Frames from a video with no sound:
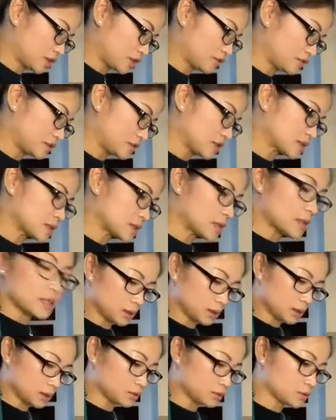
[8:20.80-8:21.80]
achieve
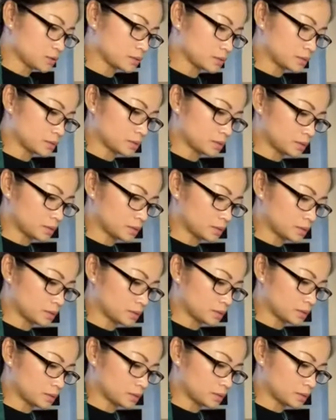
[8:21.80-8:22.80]
this
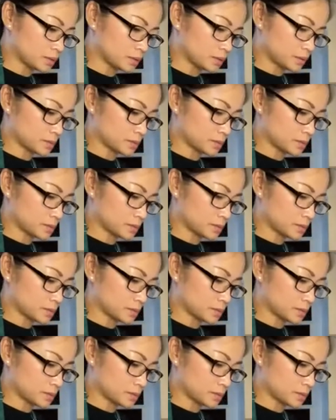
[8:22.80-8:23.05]
into